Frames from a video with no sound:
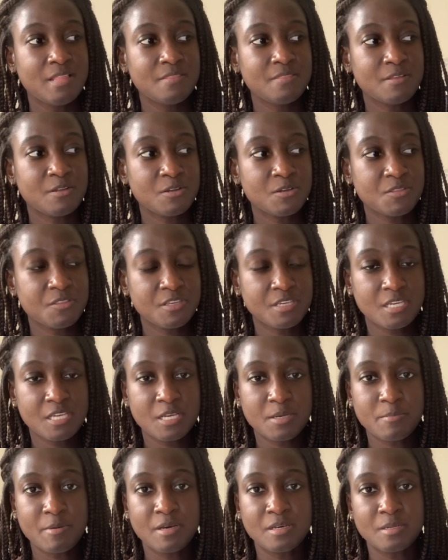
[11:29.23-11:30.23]
that are thinking
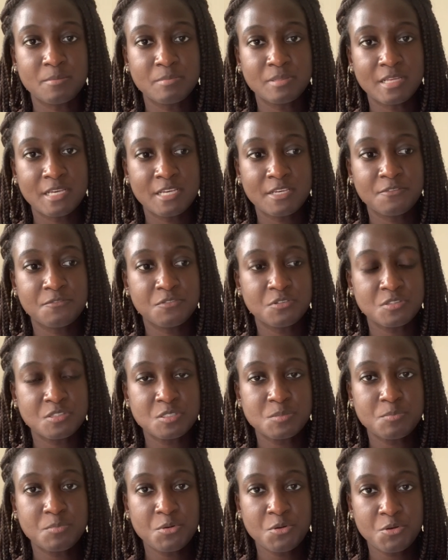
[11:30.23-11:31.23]
about applying for this
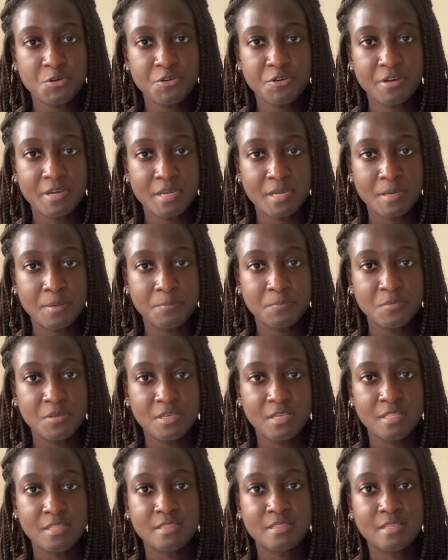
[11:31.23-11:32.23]
program.
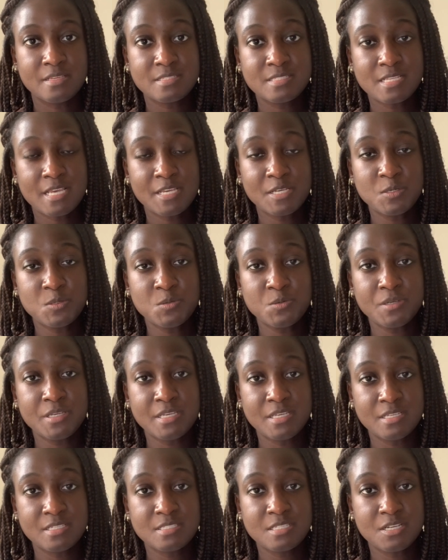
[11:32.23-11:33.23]
The cycle
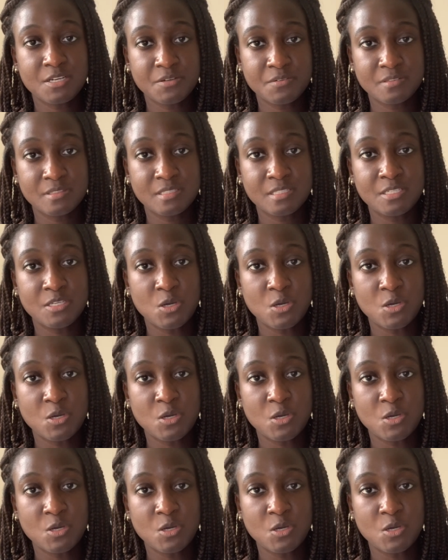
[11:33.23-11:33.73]
is currently